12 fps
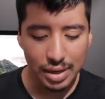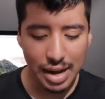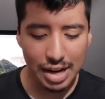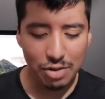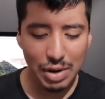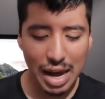
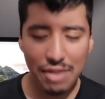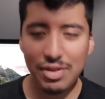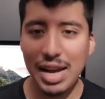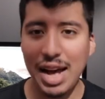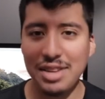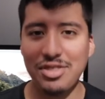Next, we have
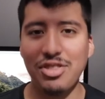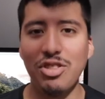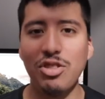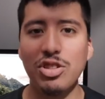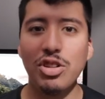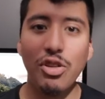
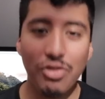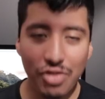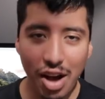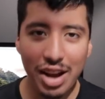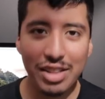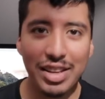Castro. So
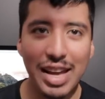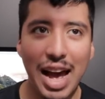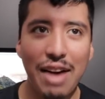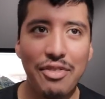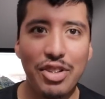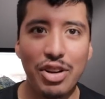finally,
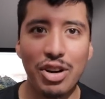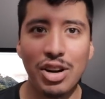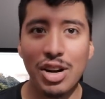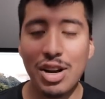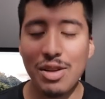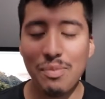
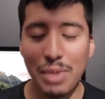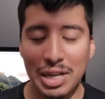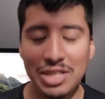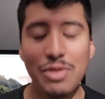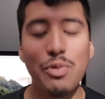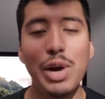after
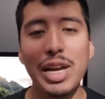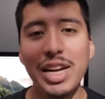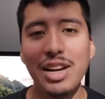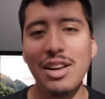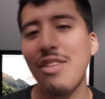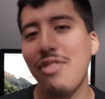months of
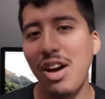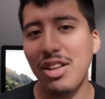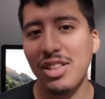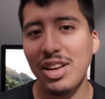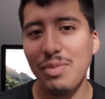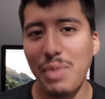waiting,
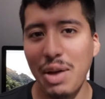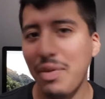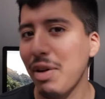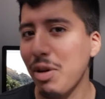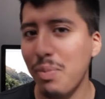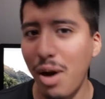finally my
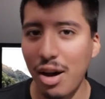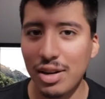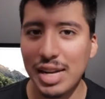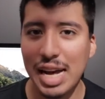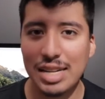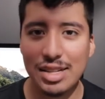favorite
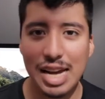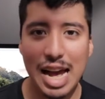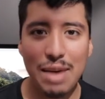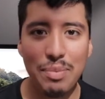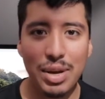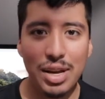podcast
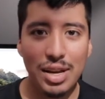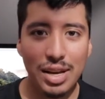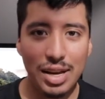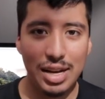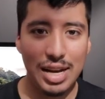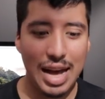app
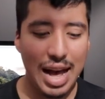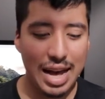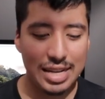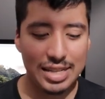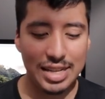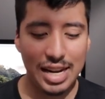uh,
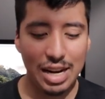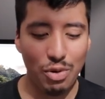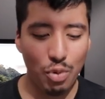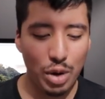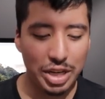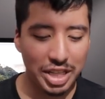has a
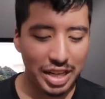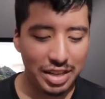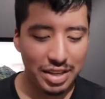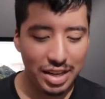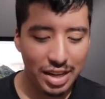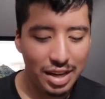
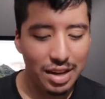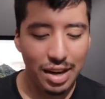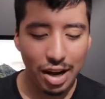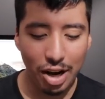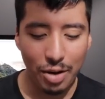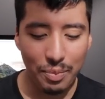widget.
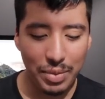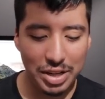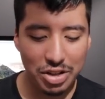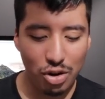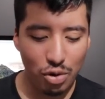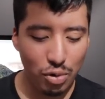Um,
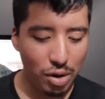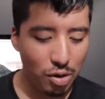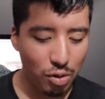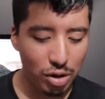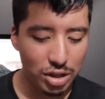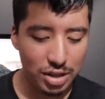so
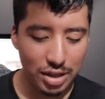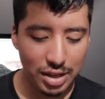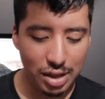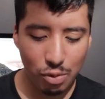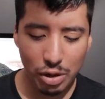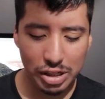of course
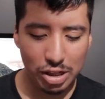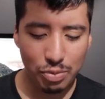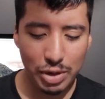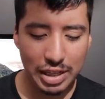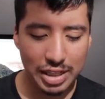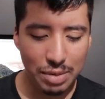the widget is
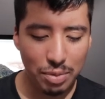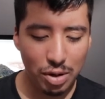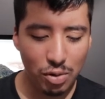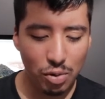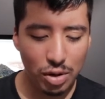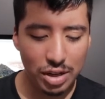pretty simple.
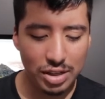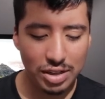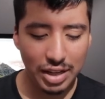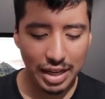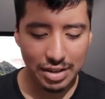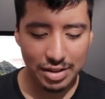Of course
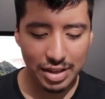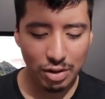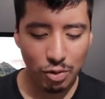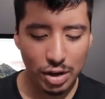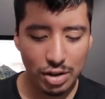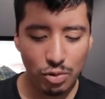you get to see
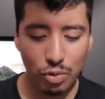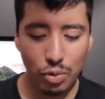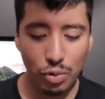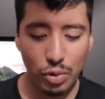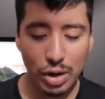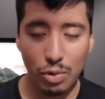what
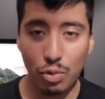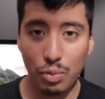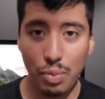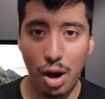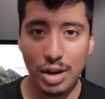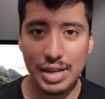what
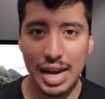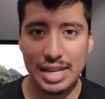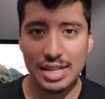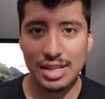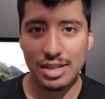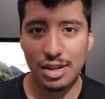
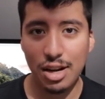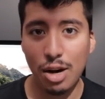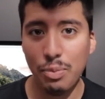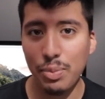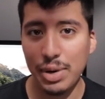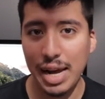podcast is
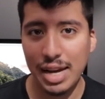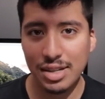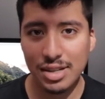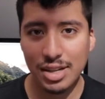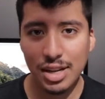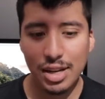up
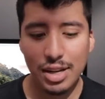next.